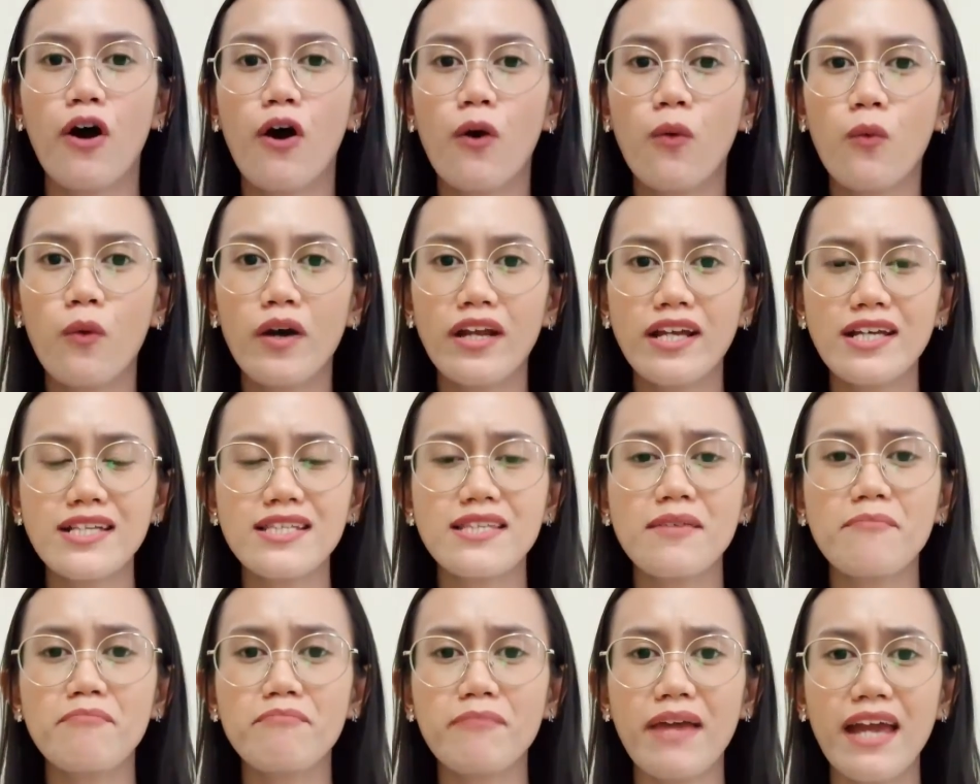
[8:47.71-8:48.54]
What is
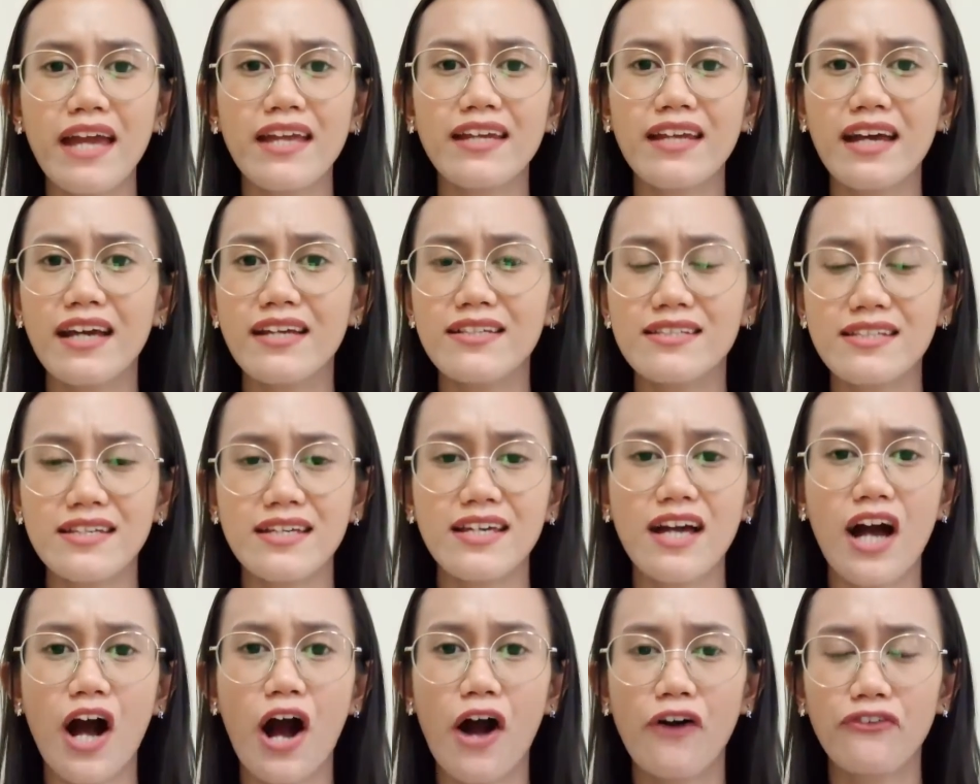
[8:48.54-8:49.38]
the main
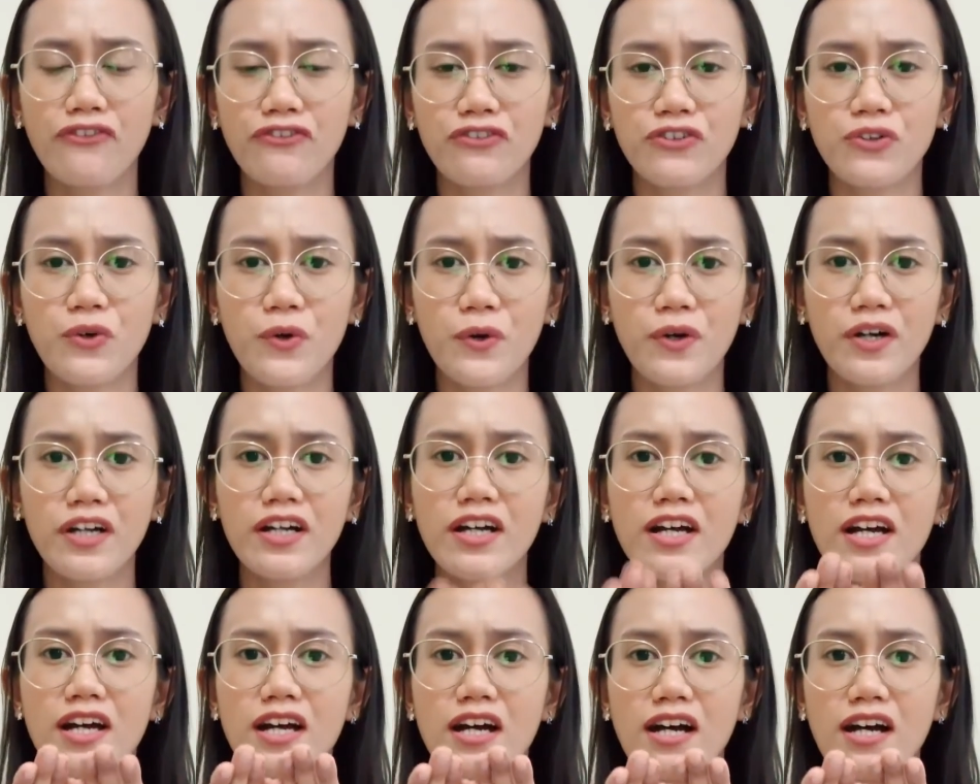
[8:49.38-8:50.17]
idea of your